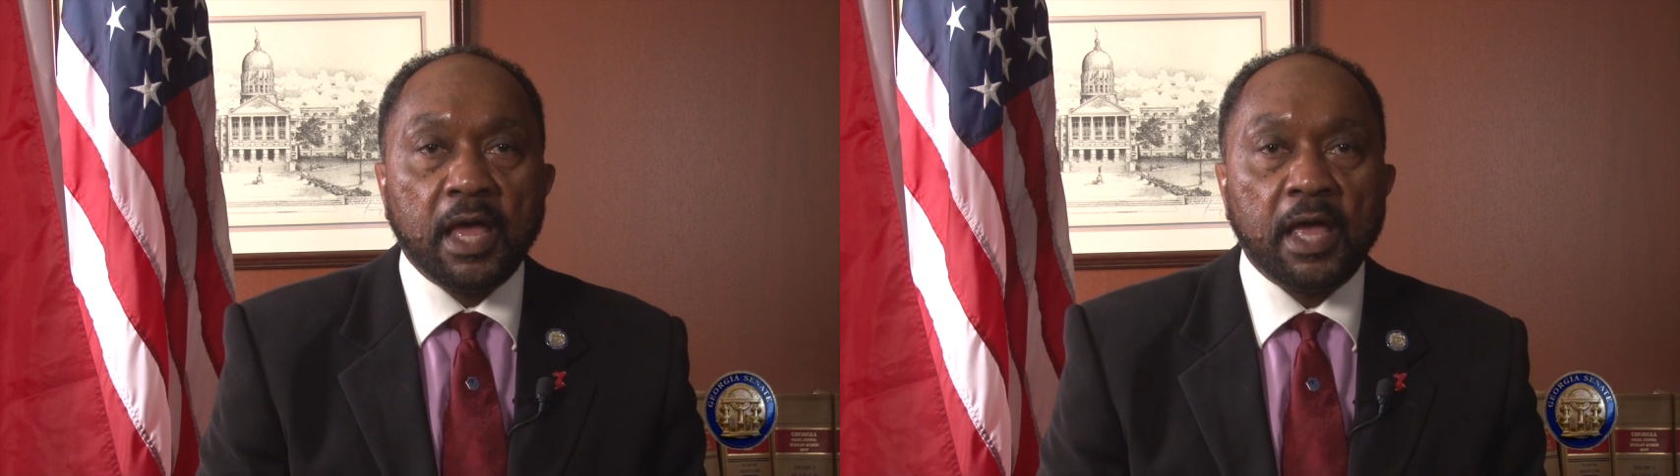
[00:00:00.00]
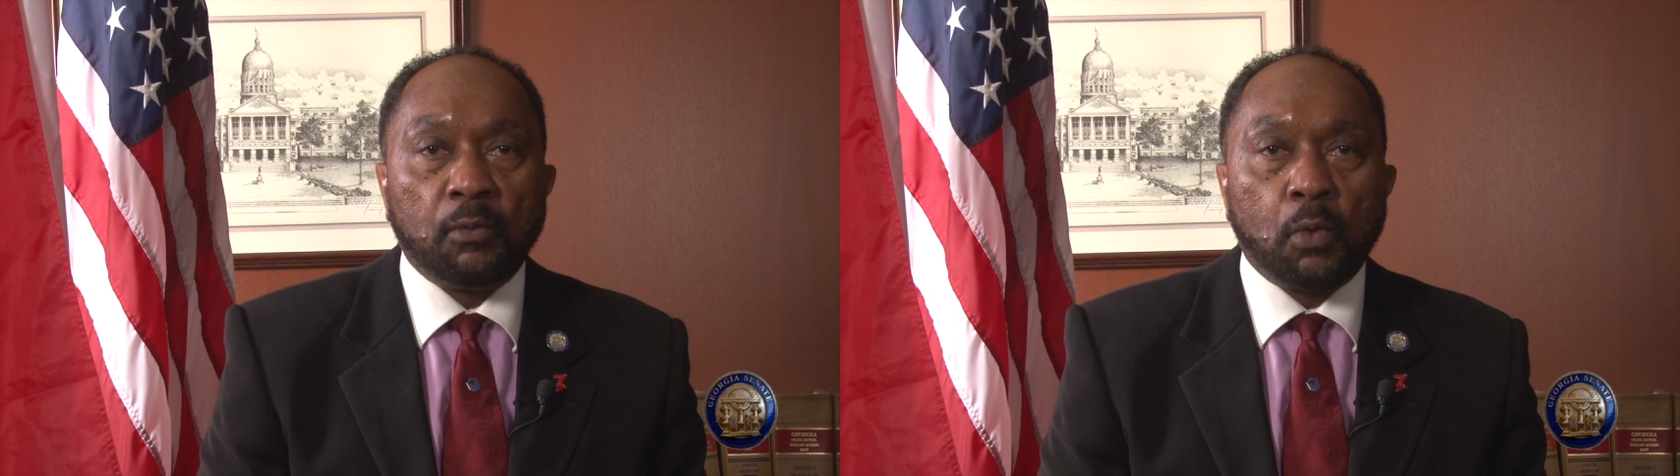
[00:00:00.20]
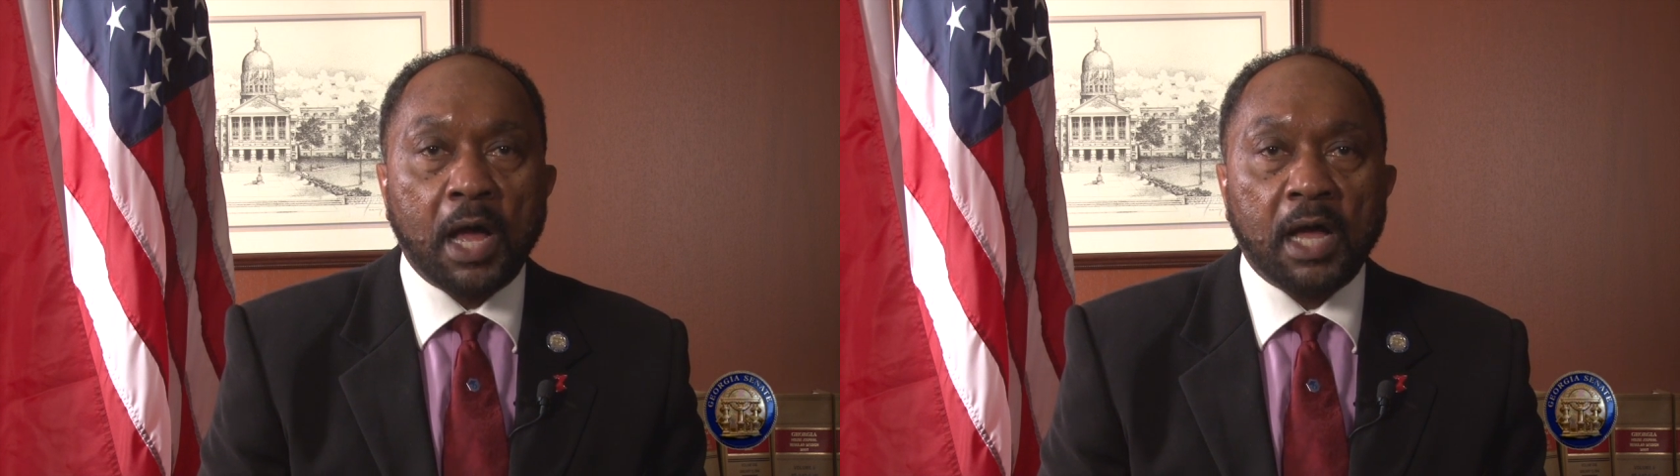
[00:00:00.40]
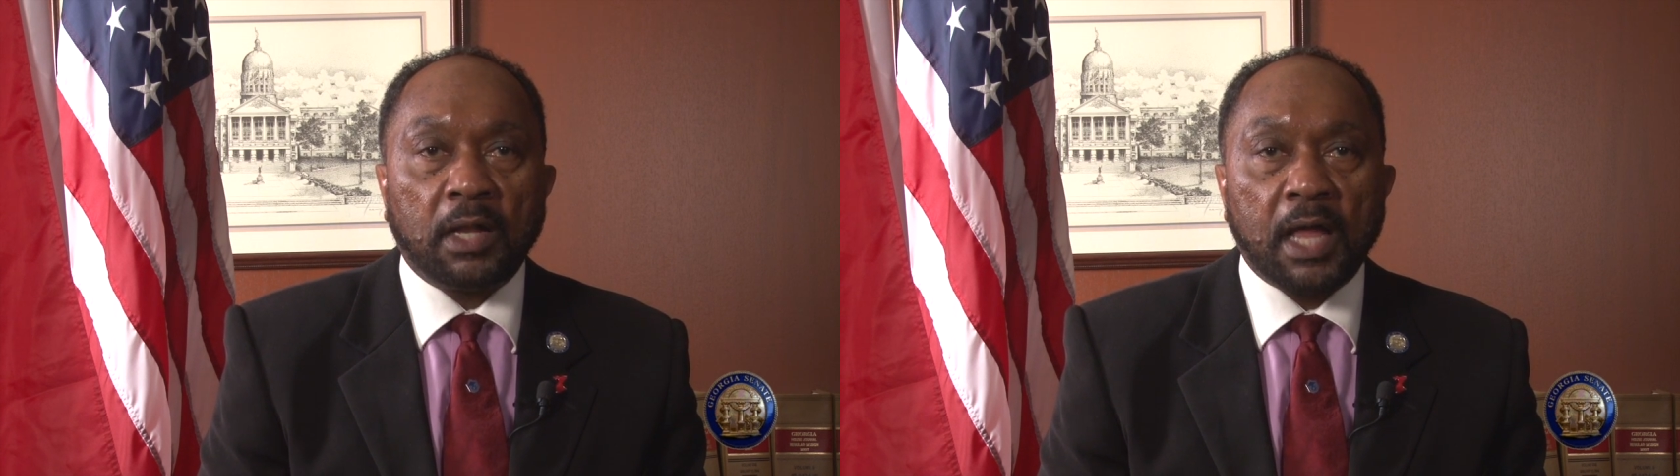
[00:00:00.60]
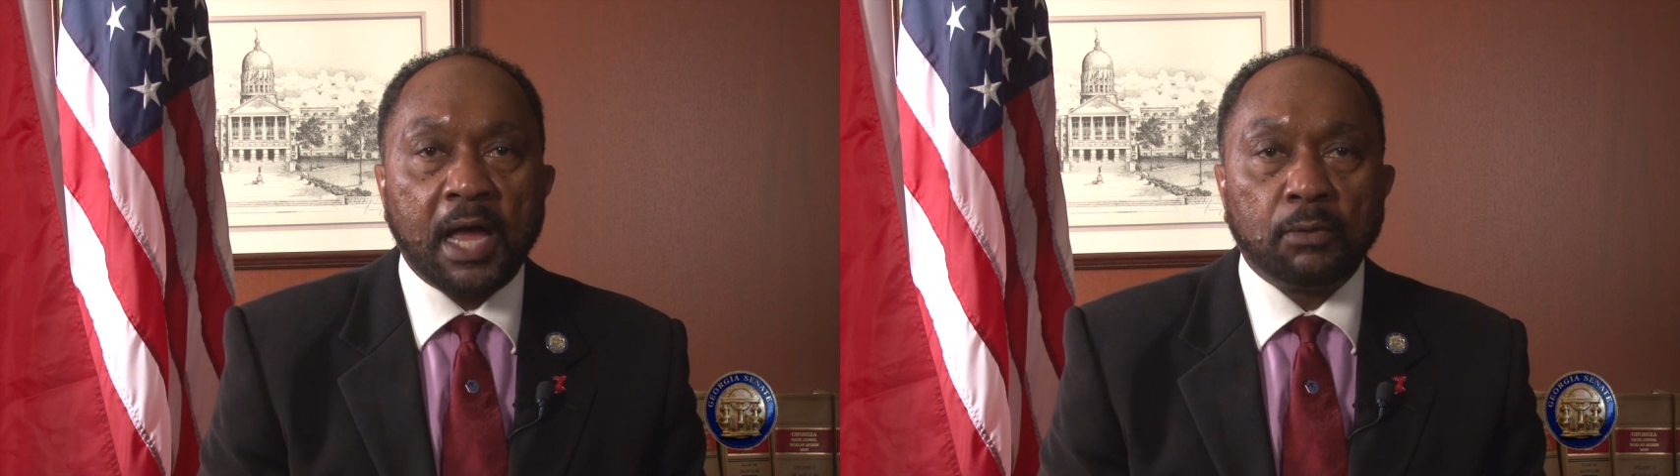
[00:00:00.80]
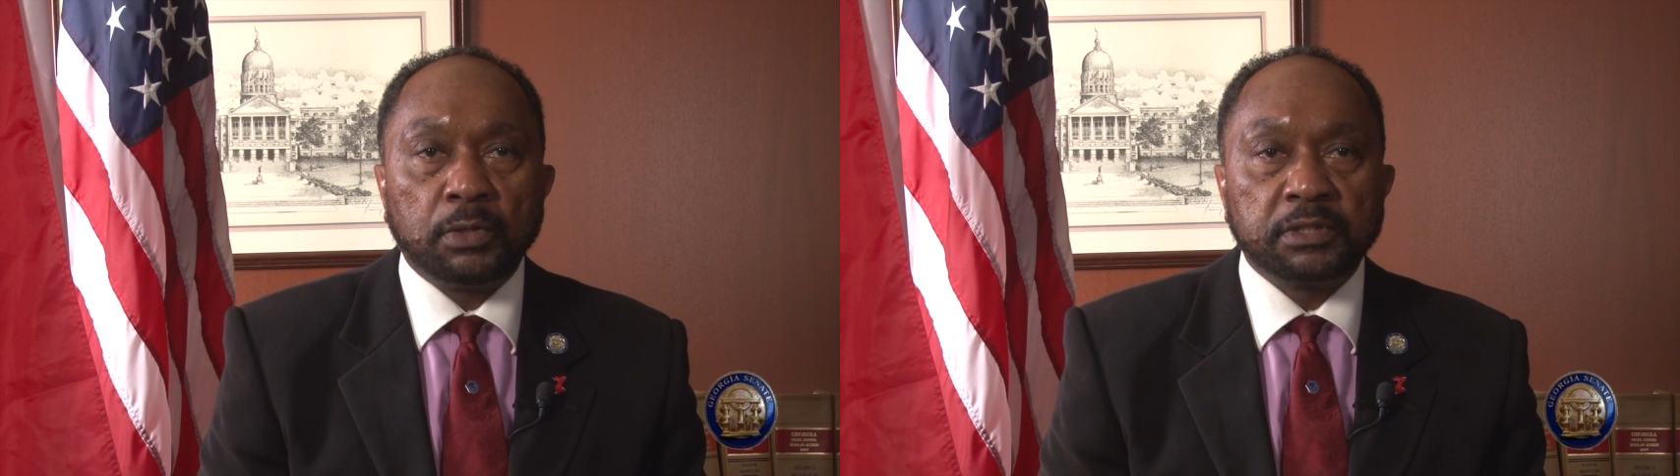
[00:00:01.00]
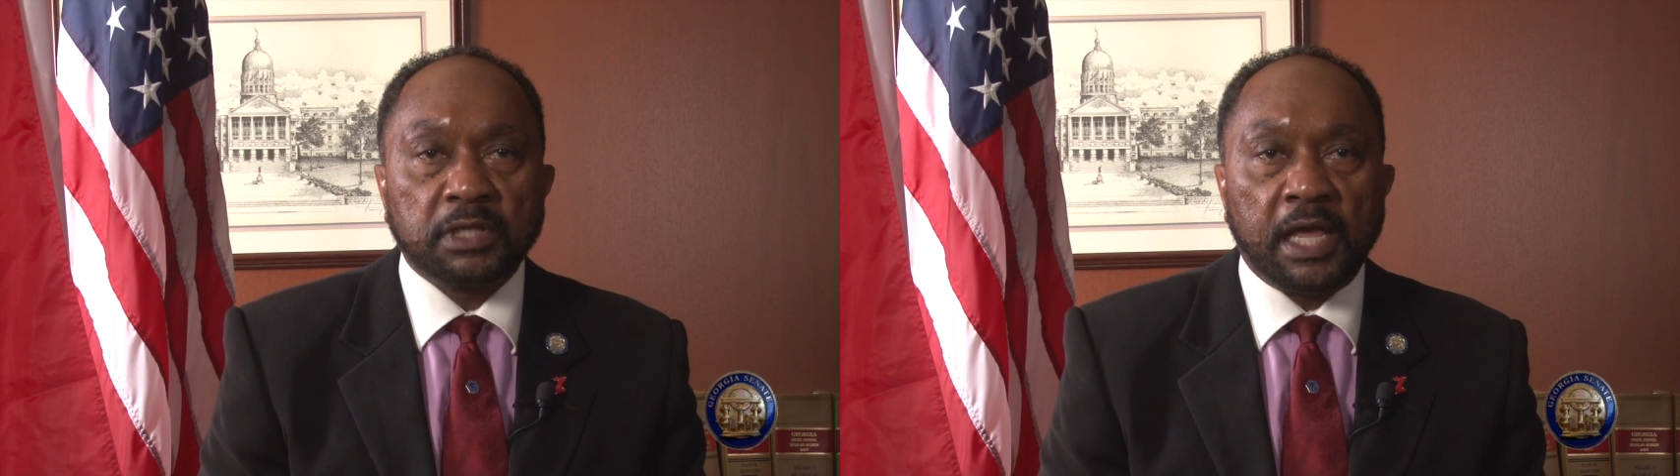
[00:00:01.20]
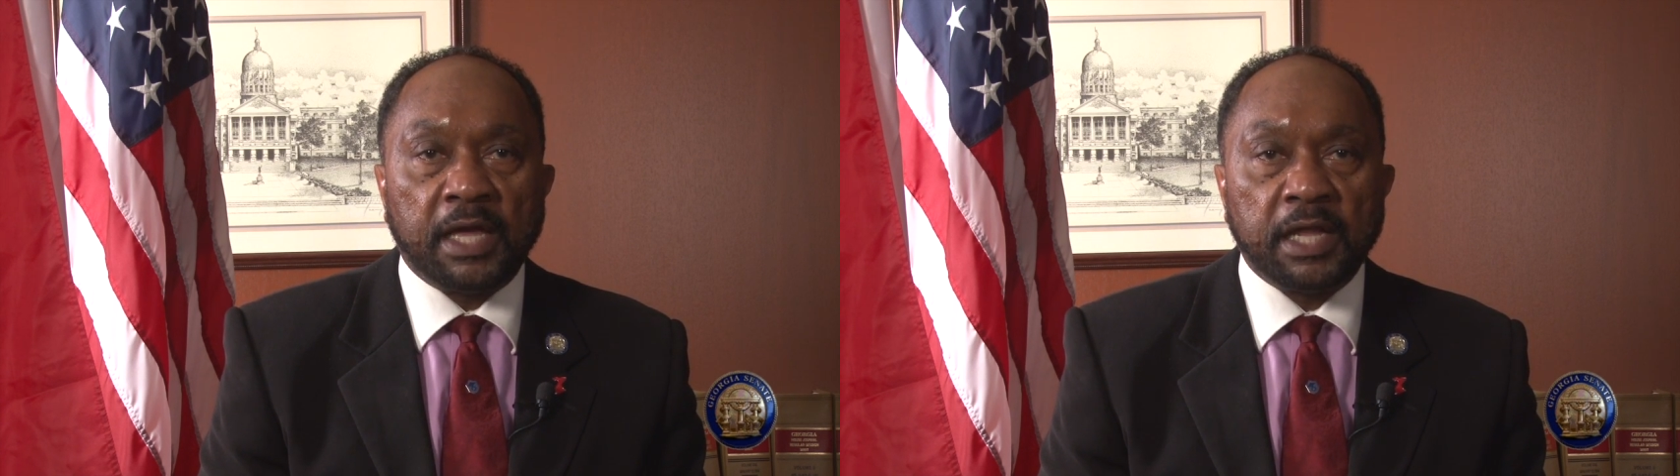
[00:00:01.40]
And while I
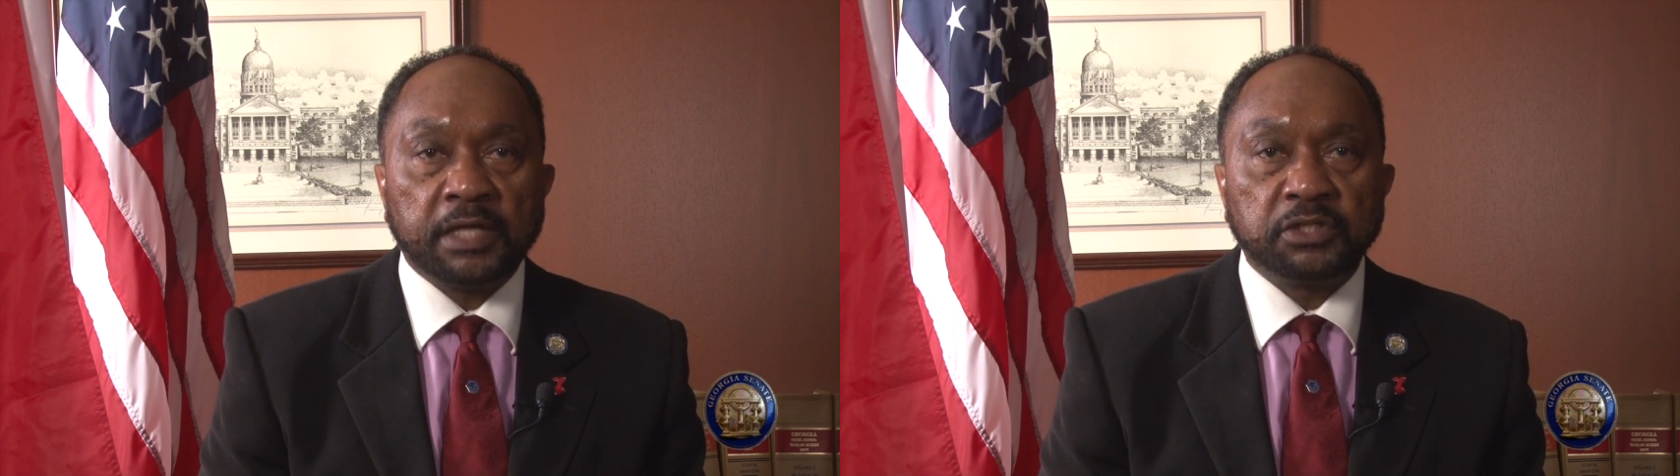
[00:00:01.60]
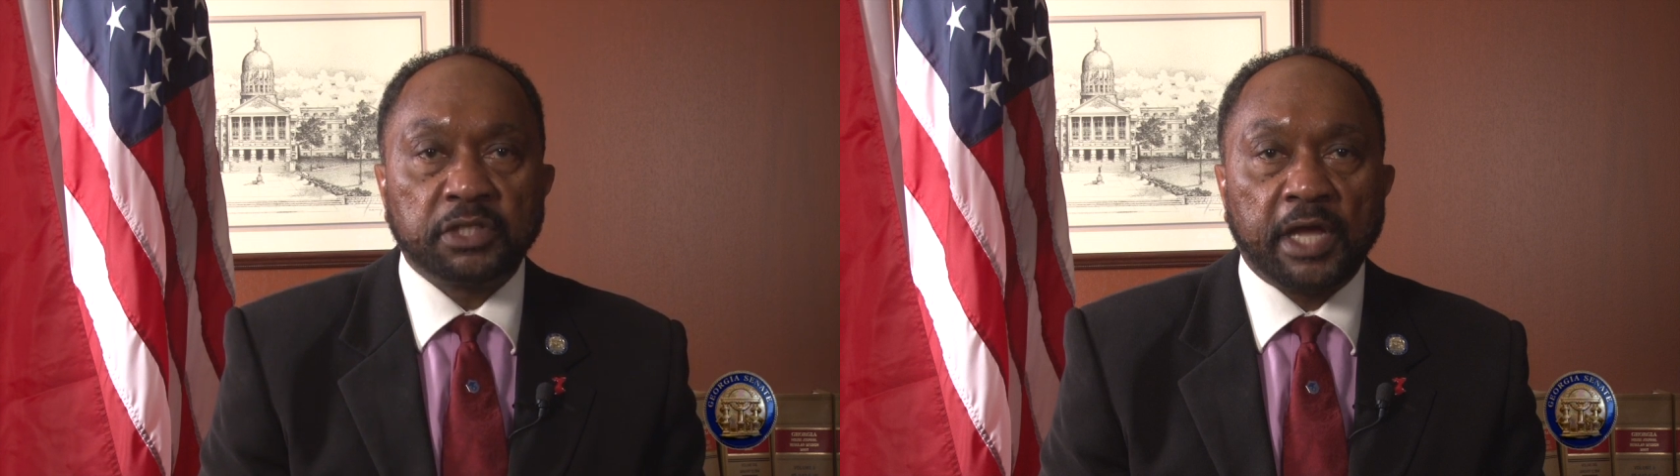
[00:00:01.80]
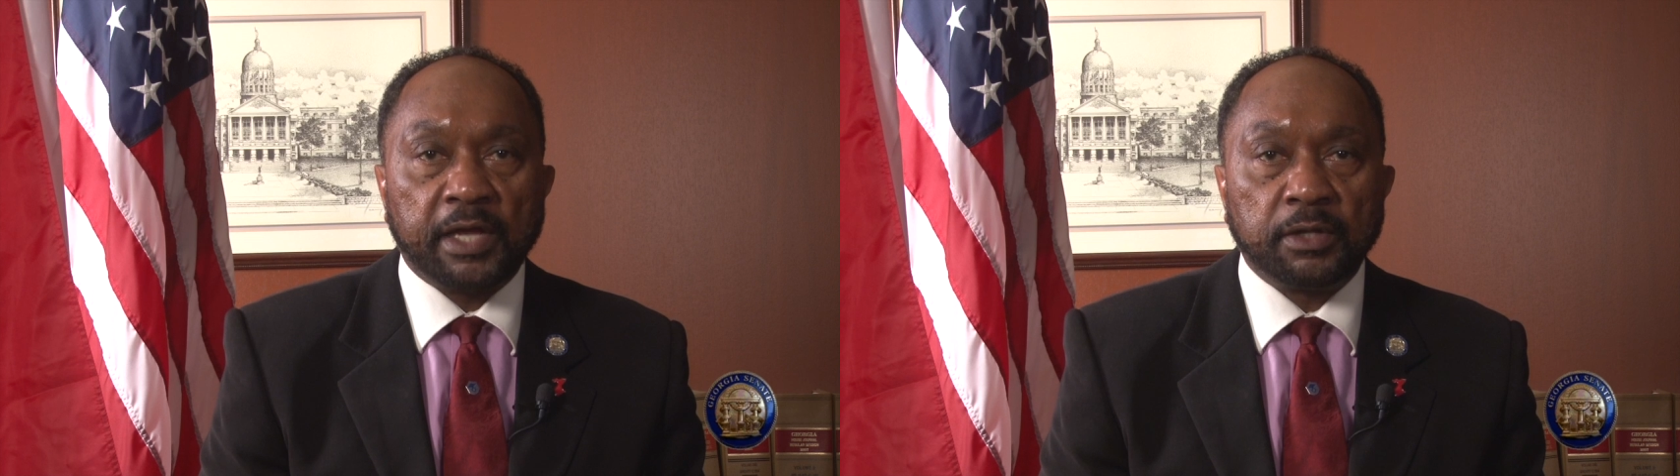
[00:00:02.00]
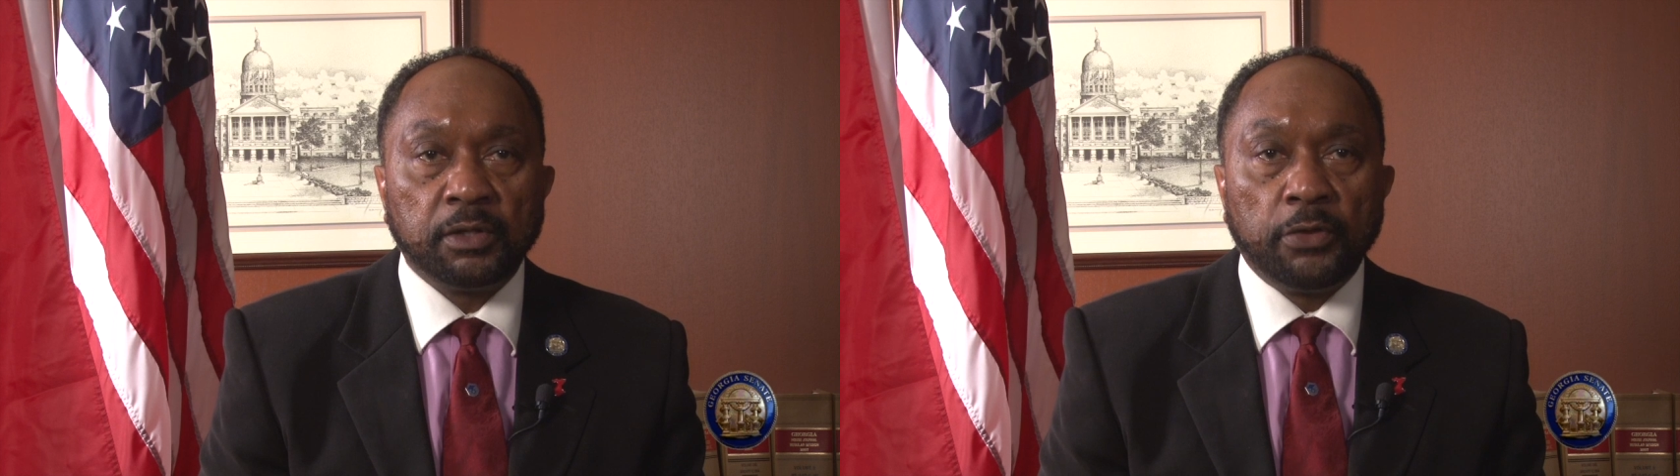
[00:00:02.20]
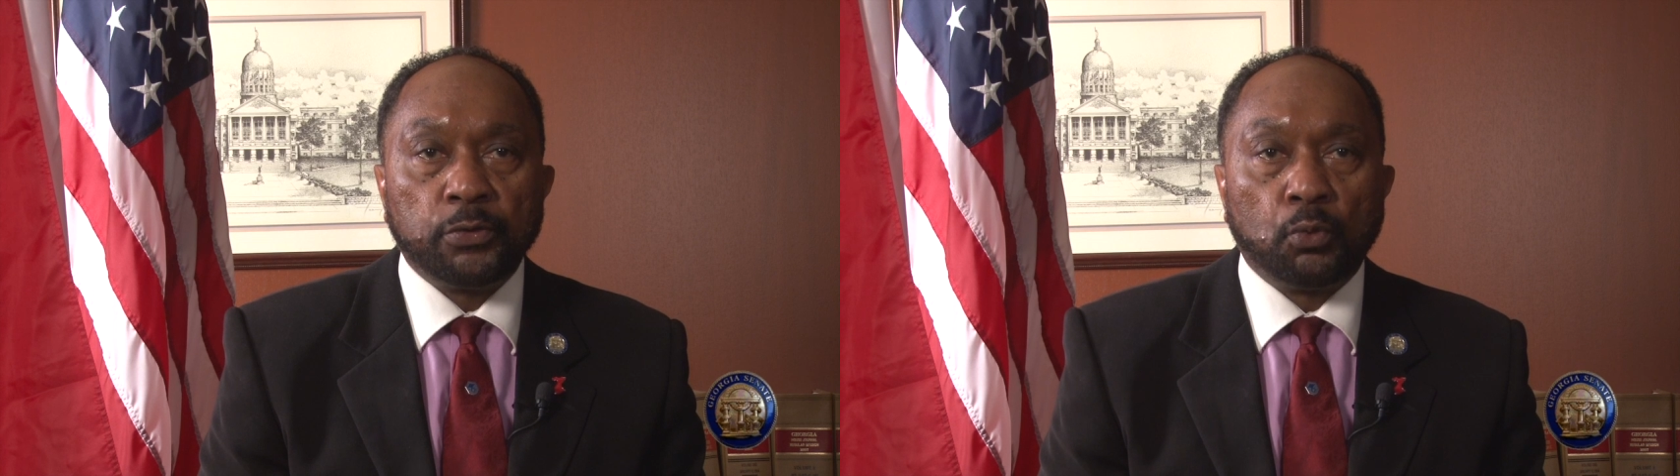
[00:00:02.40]
was an educator,